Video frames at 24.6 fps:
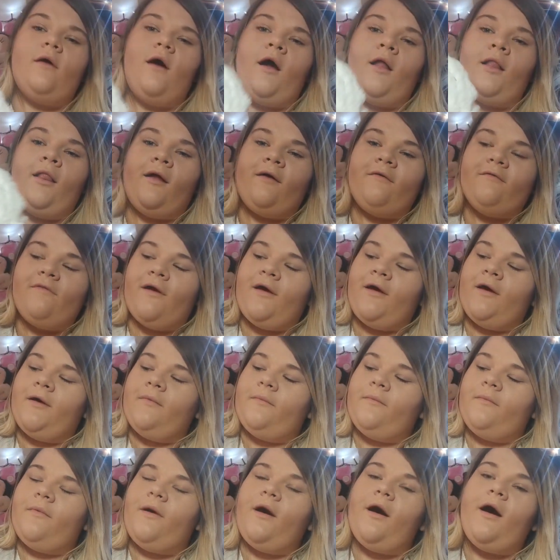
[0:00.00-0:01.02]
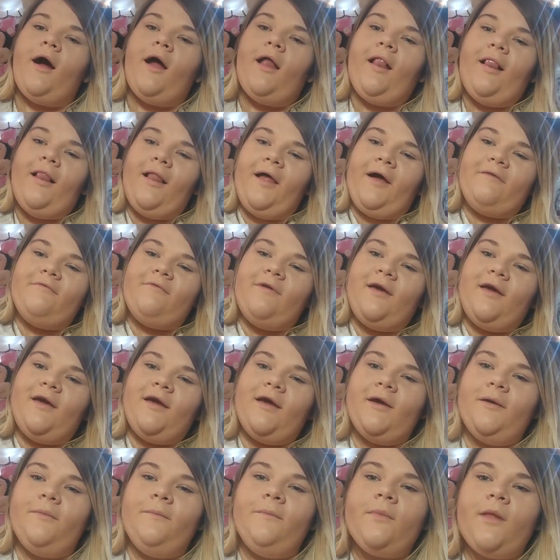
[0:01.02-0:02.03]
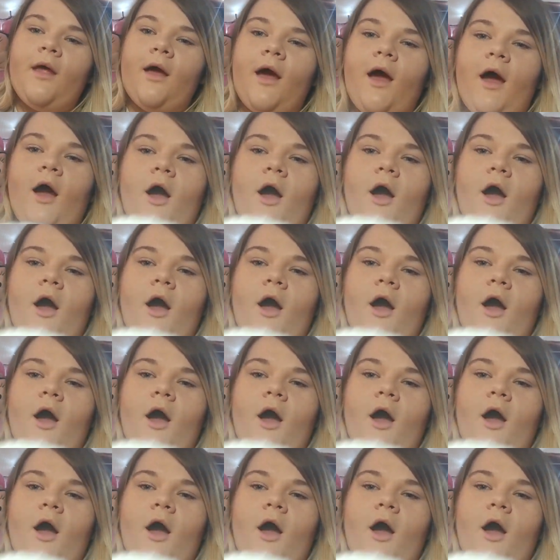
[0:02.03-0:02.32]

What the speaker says: I love him.